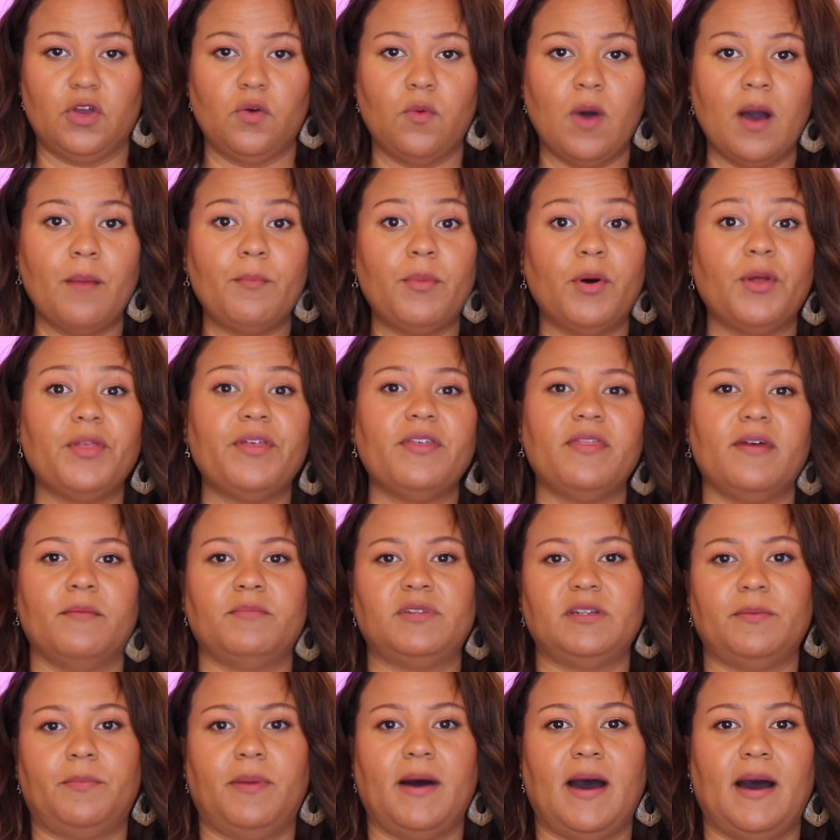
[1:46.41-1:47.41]
You want both of
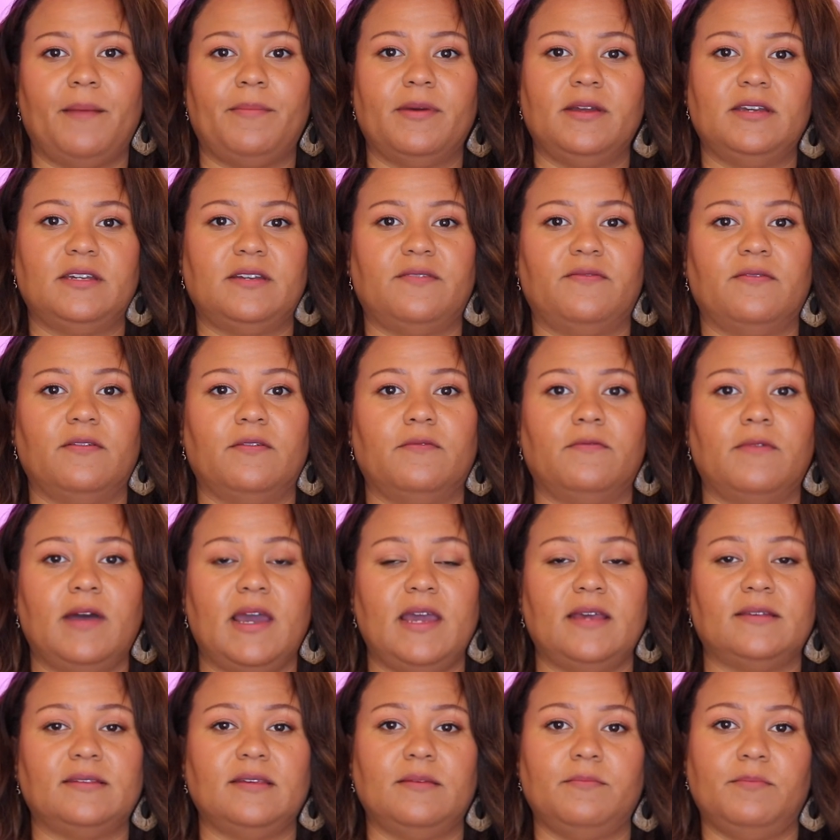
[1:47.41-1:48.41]
them to pop in different
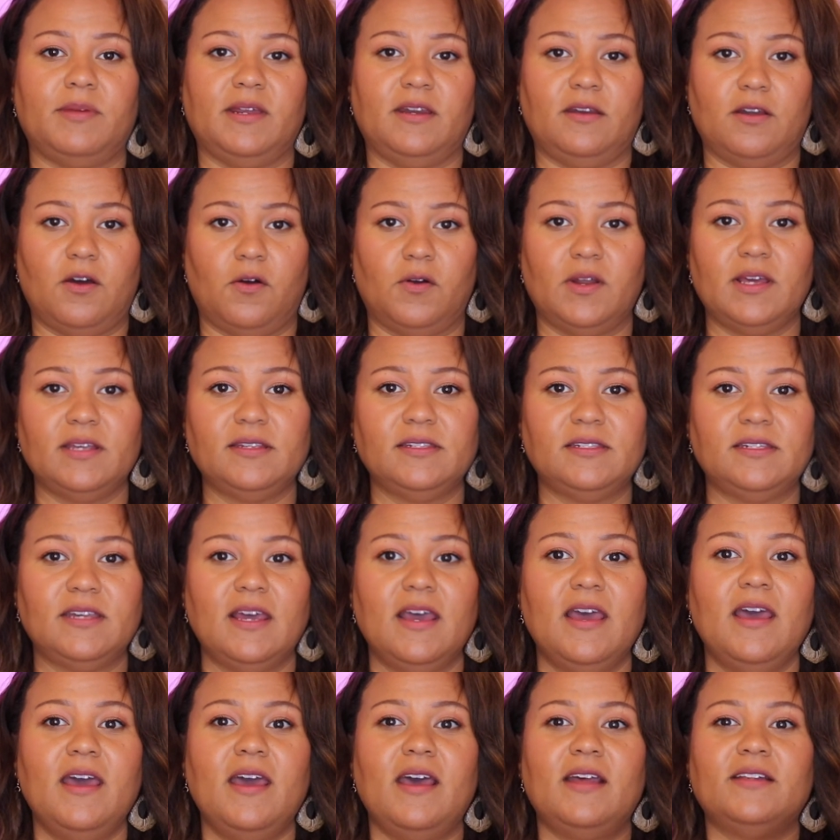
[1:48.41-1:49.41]
ways and be
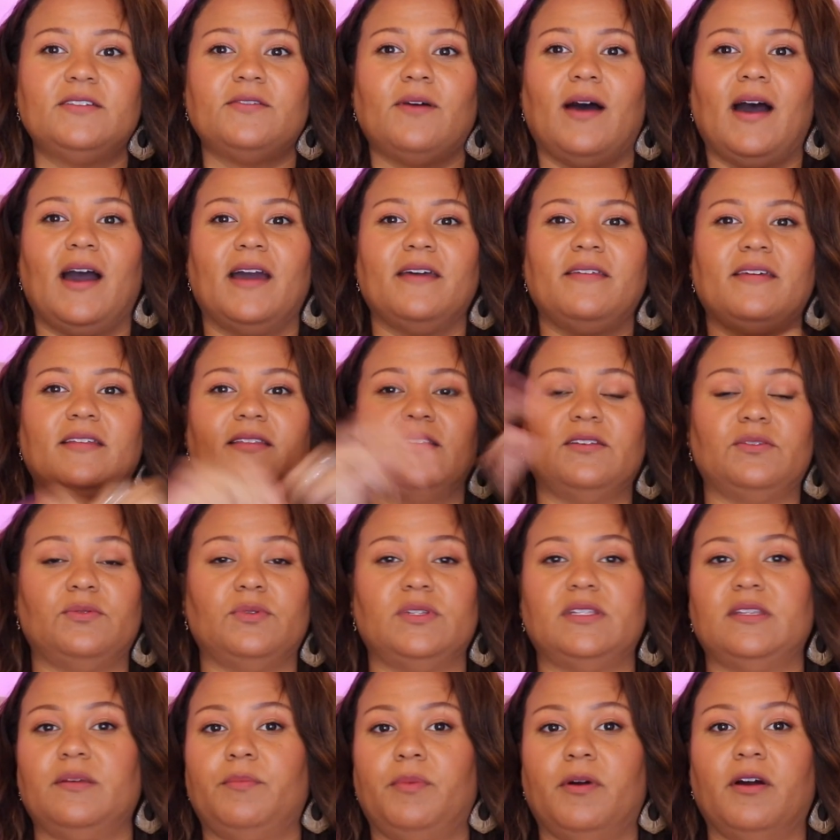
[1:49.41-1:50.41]
noticed. And so I think this
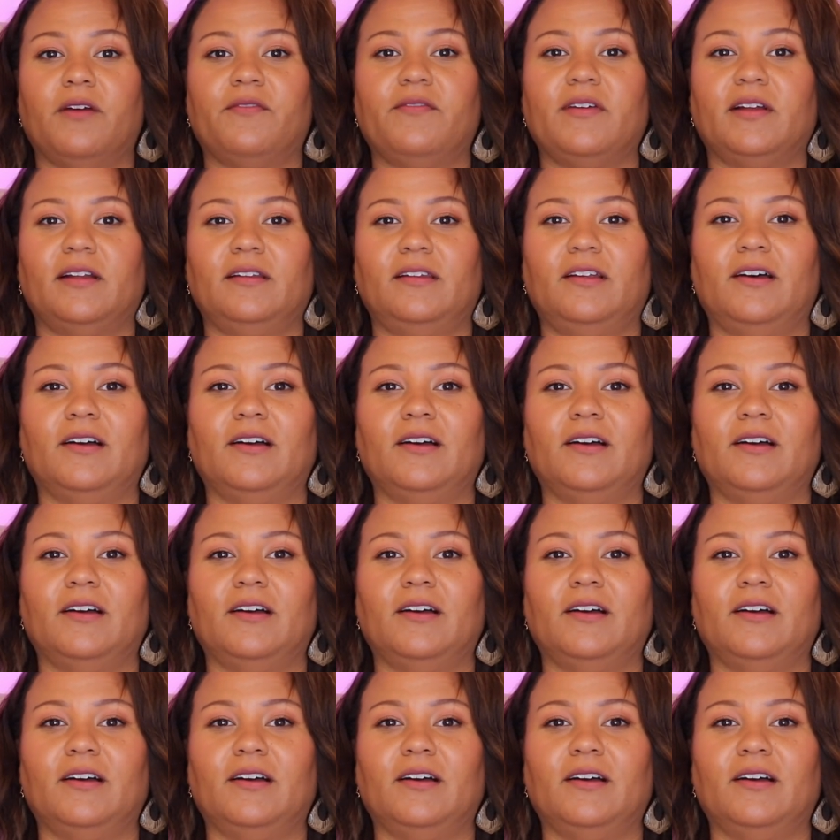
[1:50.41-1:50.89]
was the perfect